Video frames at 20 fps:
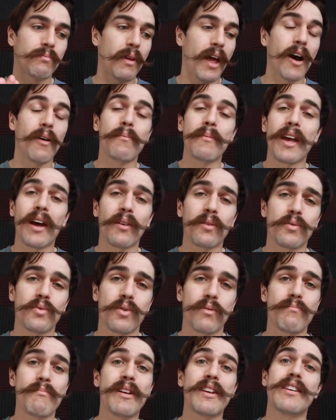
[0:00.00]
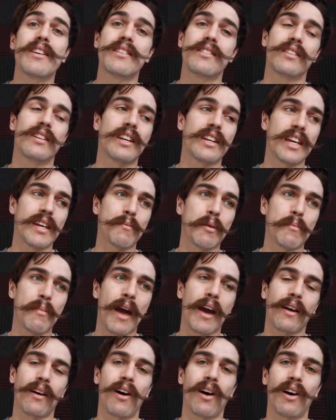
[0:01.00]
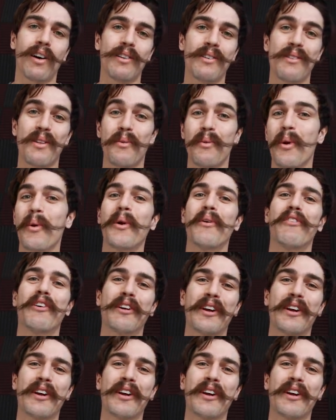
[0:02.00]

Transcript: helped me out tremendously to get me back on the road of